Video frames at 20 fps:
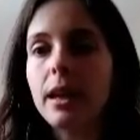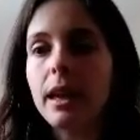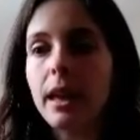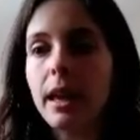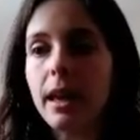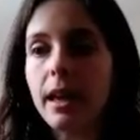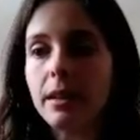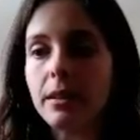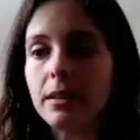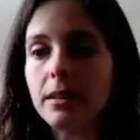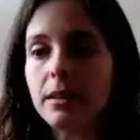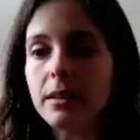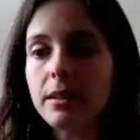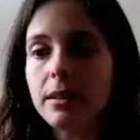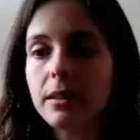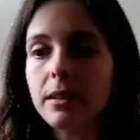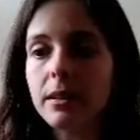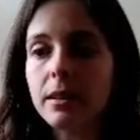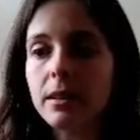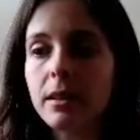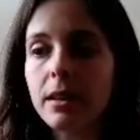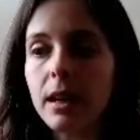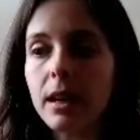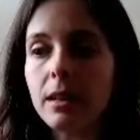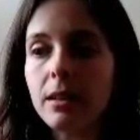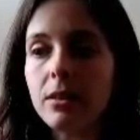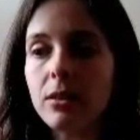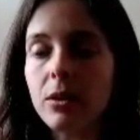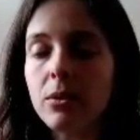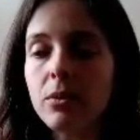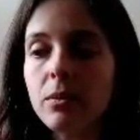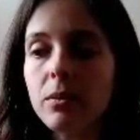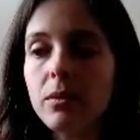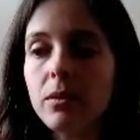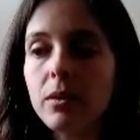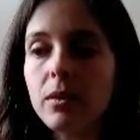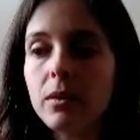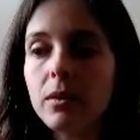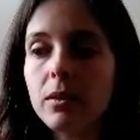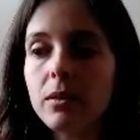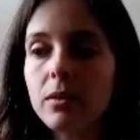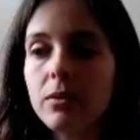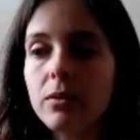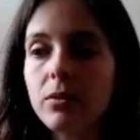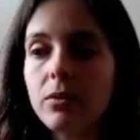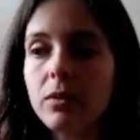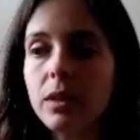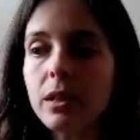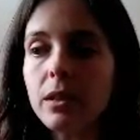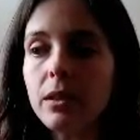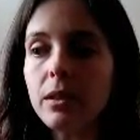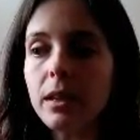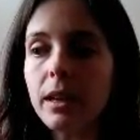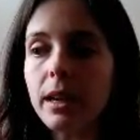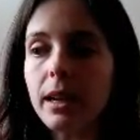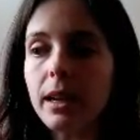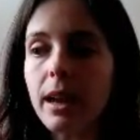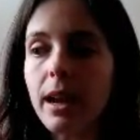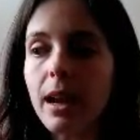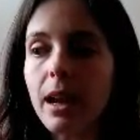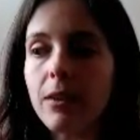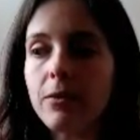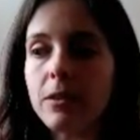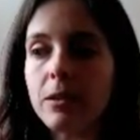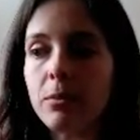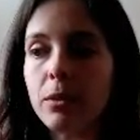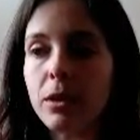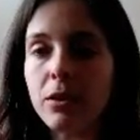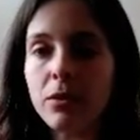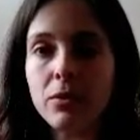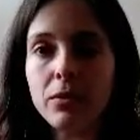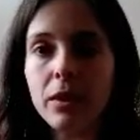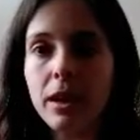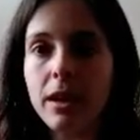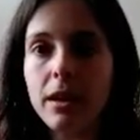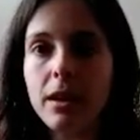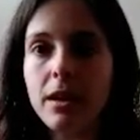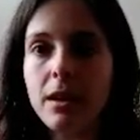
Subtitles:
And I don't feel like I have to be afraid